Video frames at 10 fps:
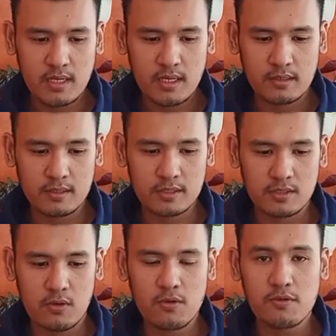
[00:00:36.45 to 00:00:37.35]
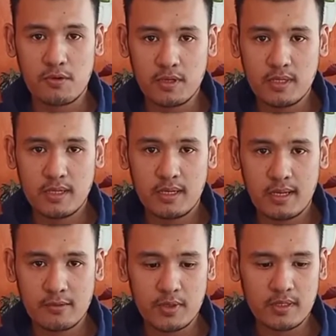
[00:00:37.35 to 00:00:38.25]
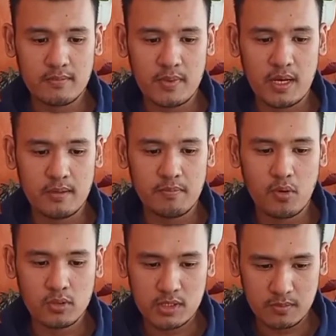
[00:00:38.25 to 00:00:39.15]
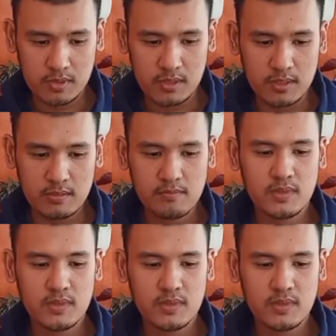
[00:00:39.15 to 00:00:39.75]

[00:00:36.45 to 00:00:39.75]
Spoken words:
It is authored and written by Paul Simpson,